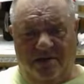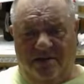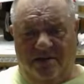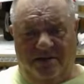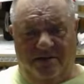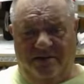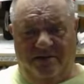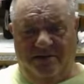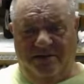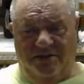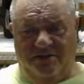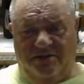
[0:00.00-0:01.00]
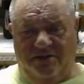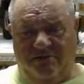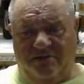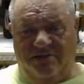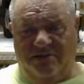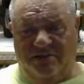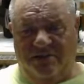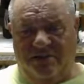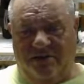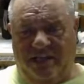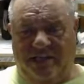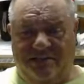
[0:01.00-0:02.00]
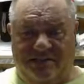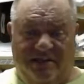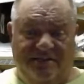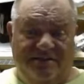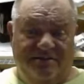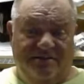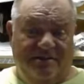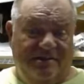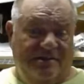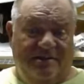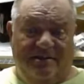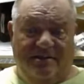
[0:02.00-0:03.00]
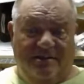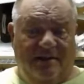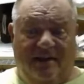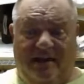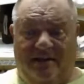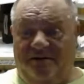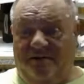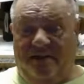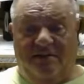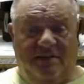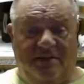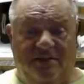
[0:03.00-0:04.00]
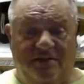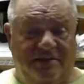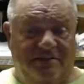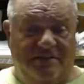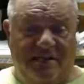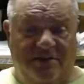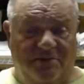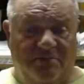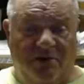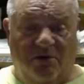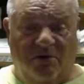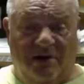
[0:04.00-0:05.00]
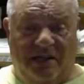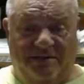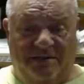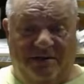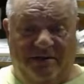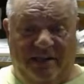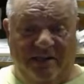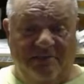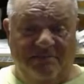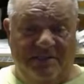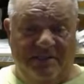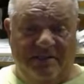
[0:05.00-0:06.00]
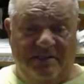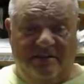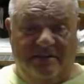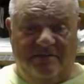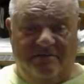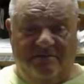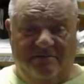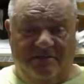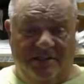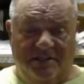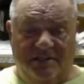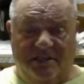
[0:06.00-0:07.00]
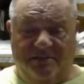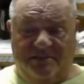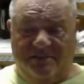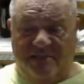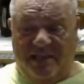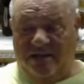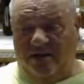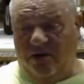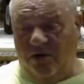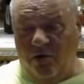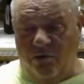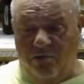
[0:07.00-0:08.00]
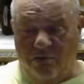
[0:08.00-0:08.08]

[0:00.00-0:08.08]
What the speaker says: There's no difference, I guess unless I don't know, they think you're going to take your mower out there empty and then fill it up to take it home,